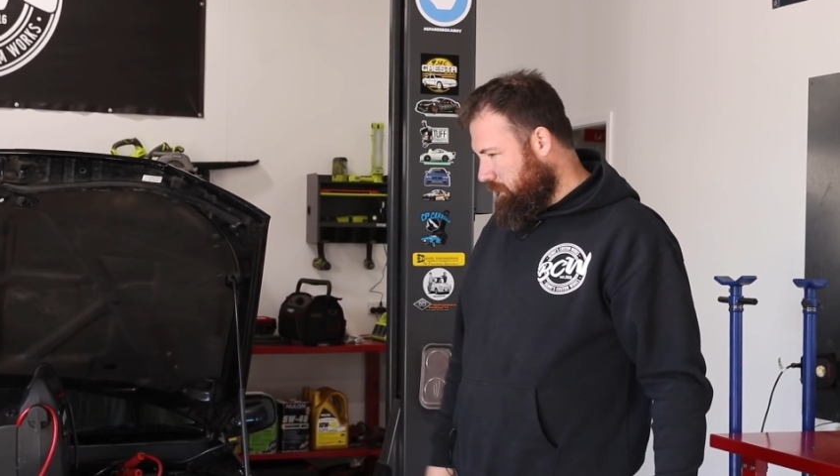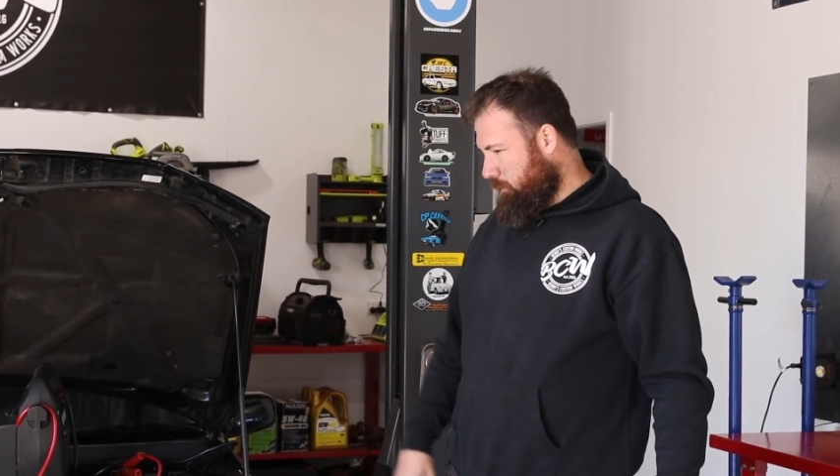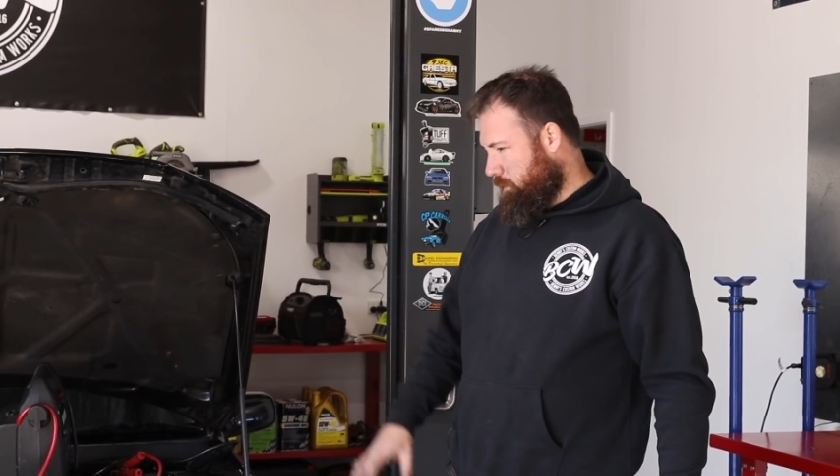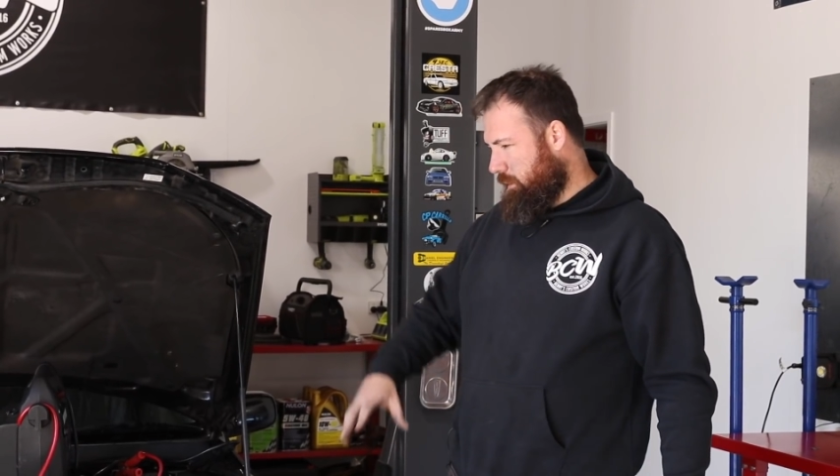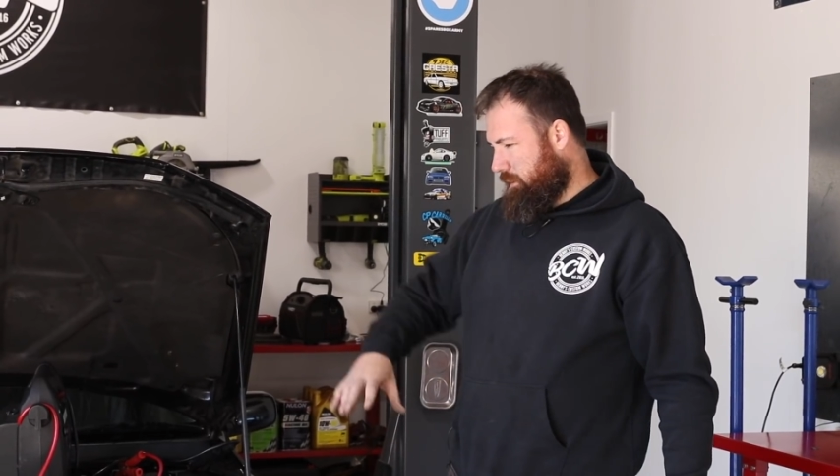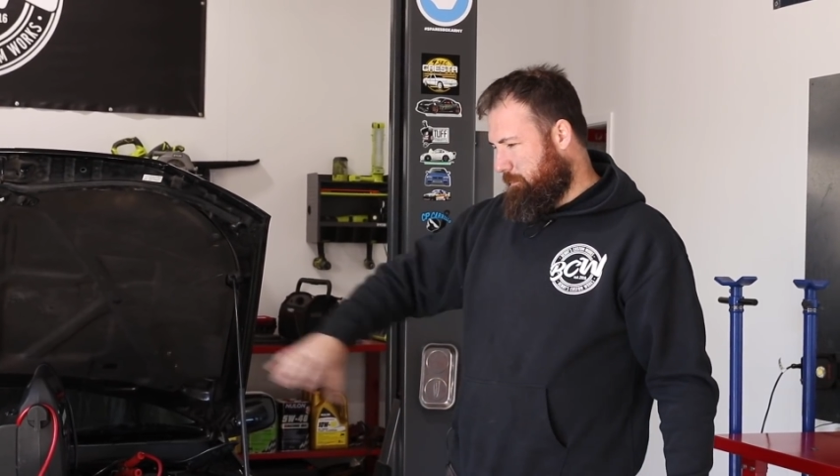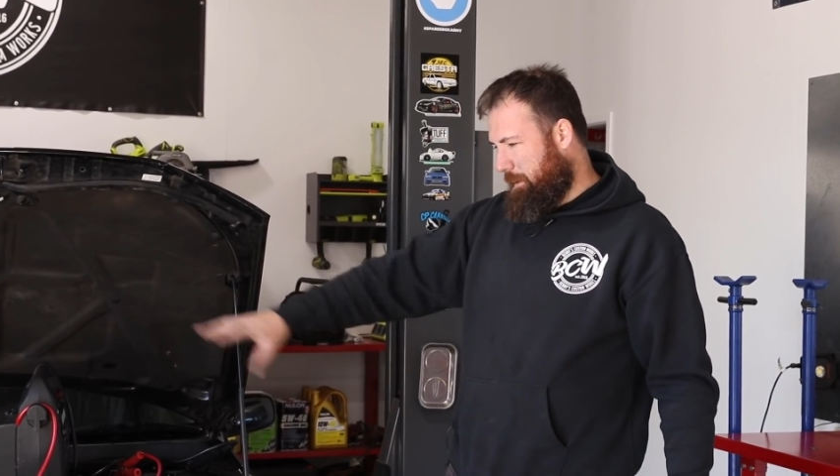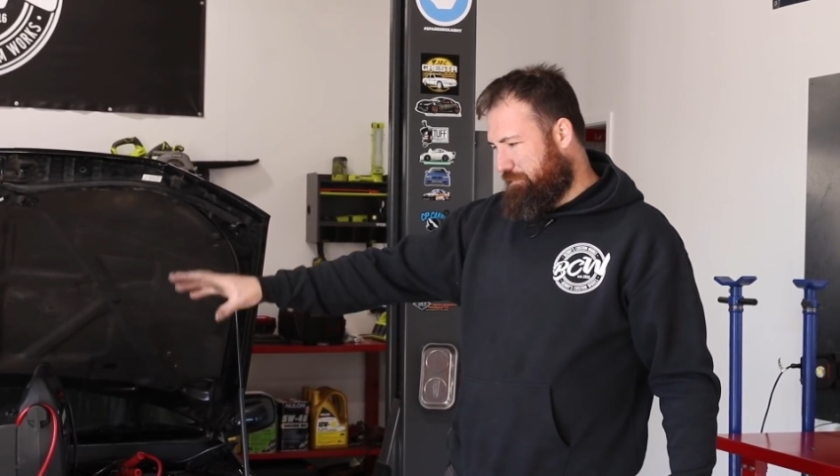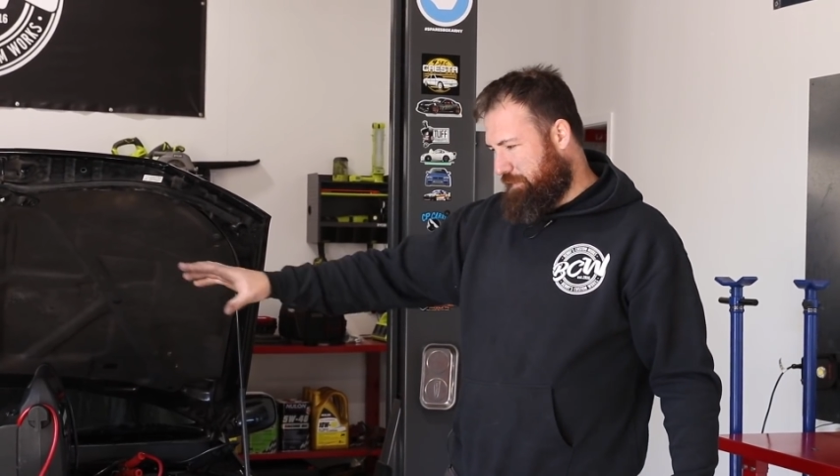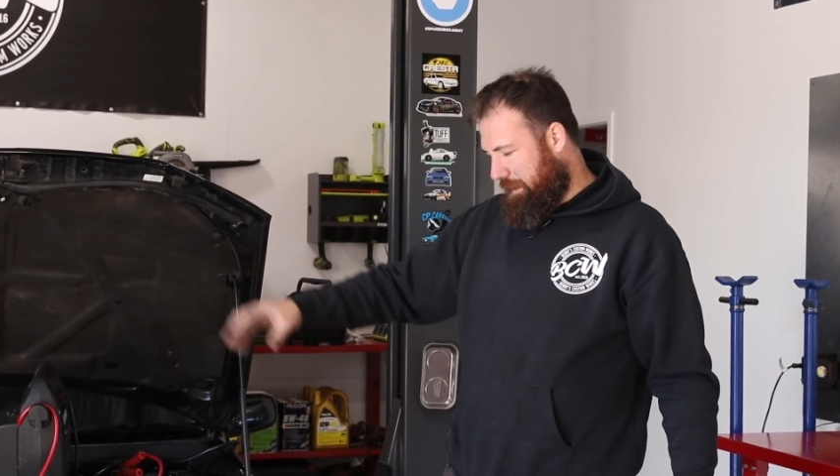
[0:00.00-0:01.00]
we'll quickly
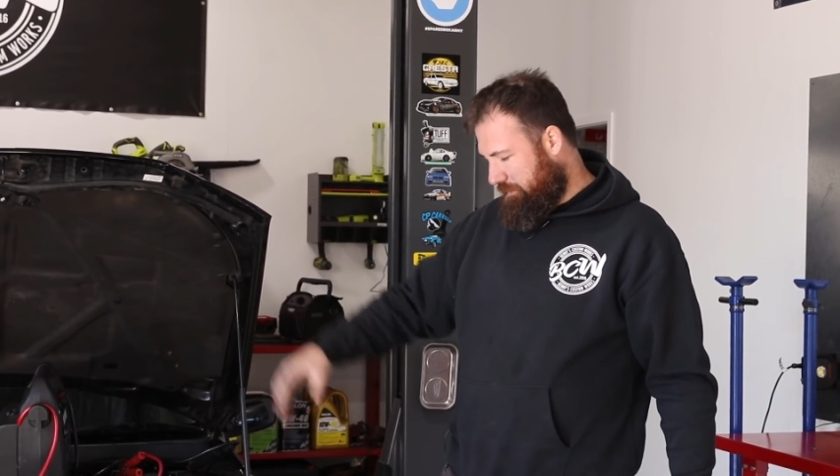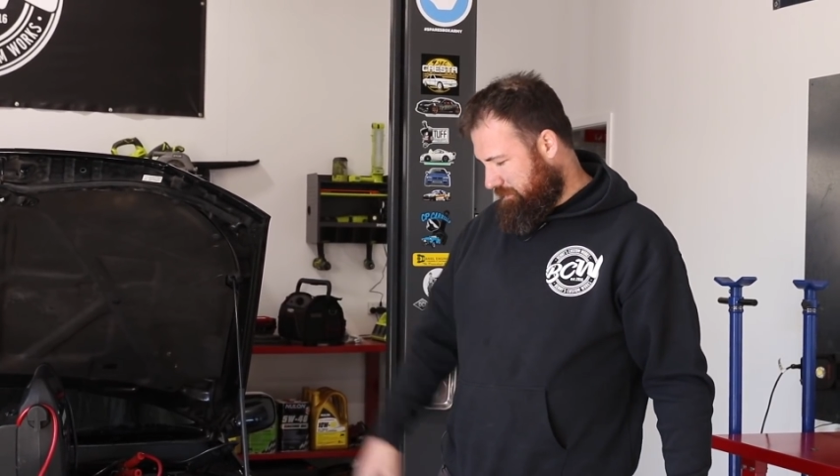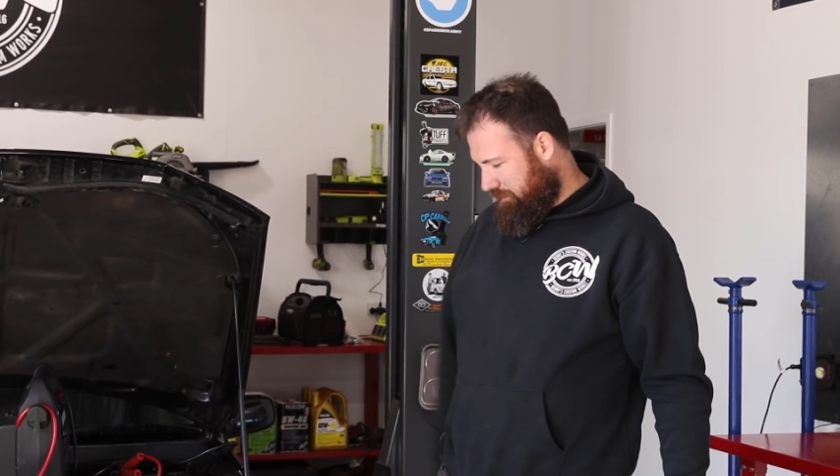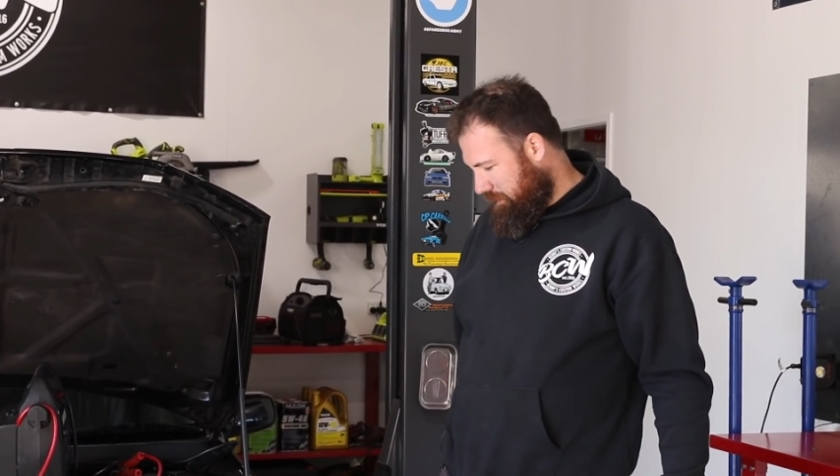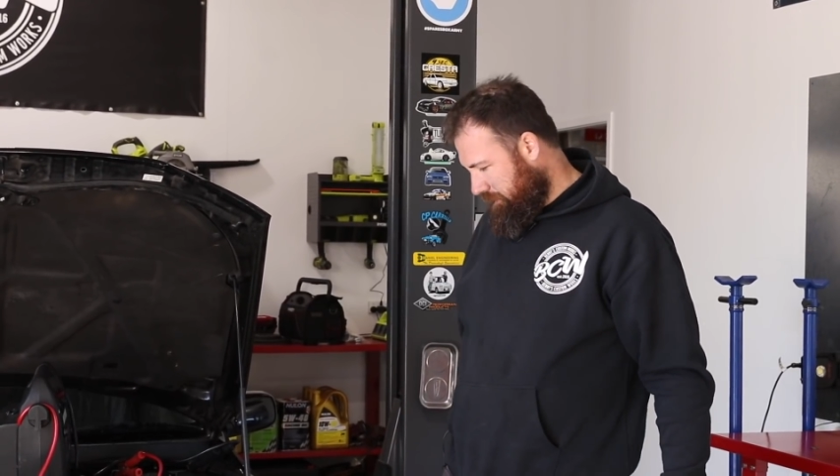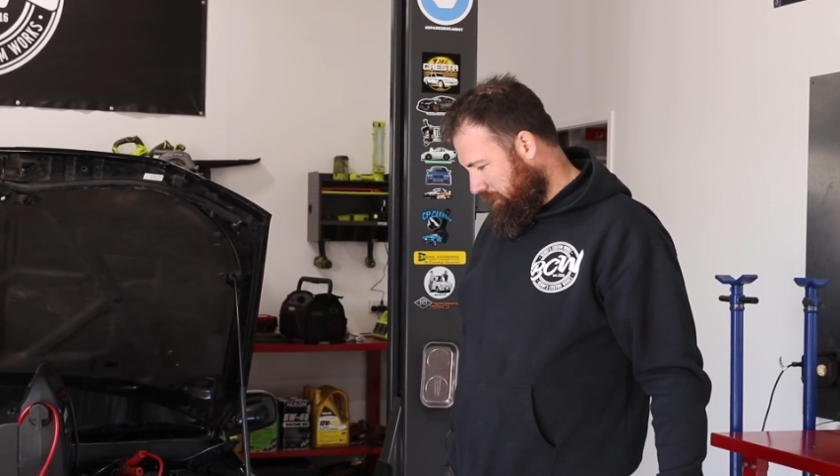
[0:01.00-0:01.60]
buff that other side and